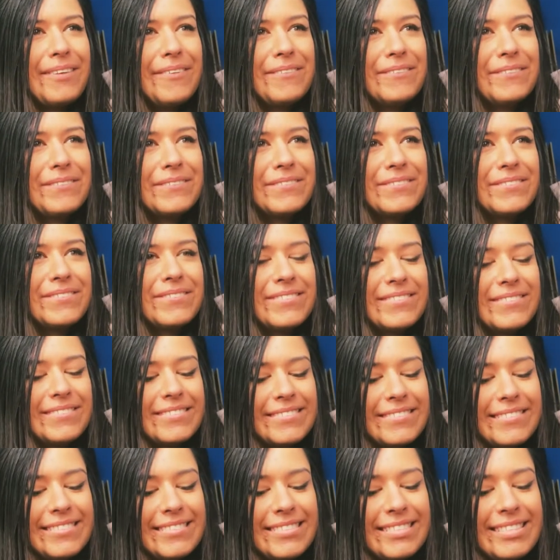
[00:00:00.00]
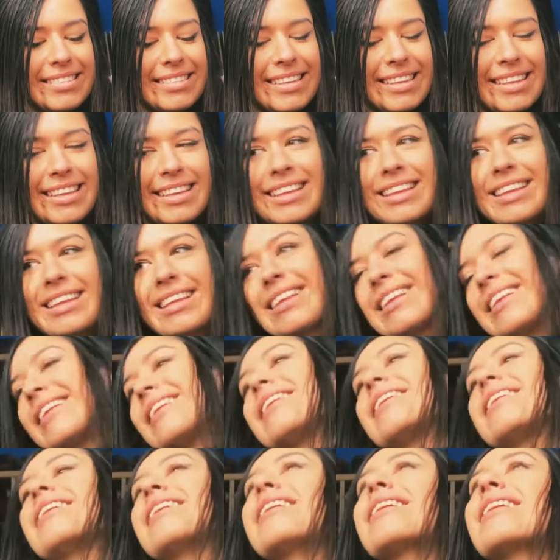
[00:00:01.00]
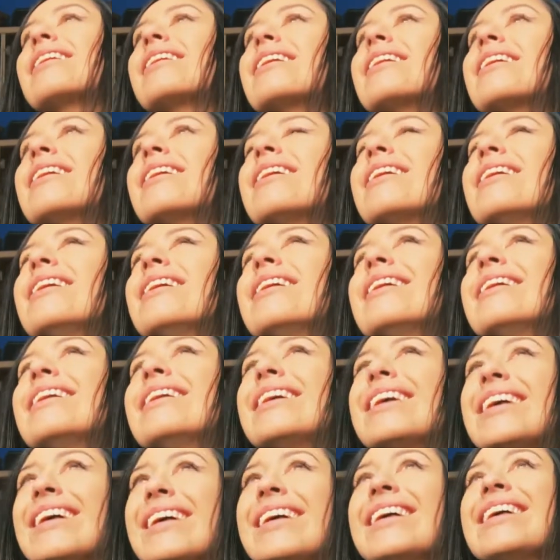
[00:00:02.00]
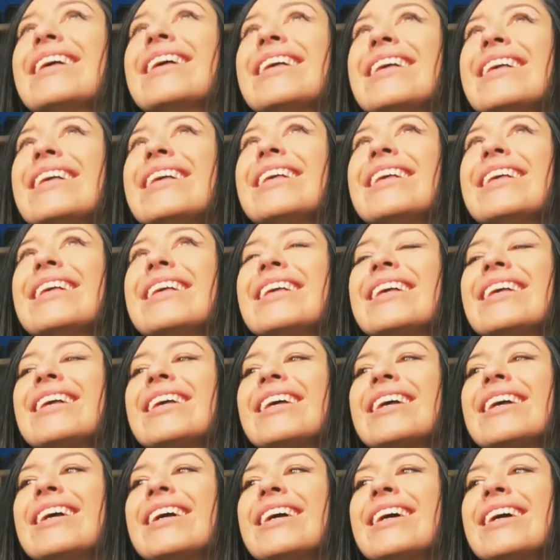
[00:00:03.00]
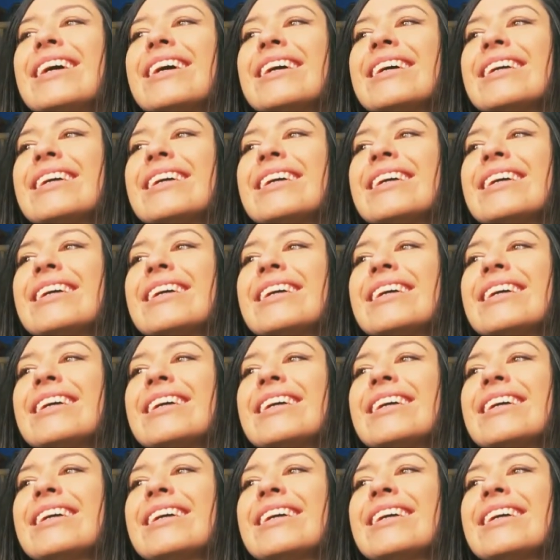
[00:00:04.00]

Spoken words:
No one is speaking in this clip.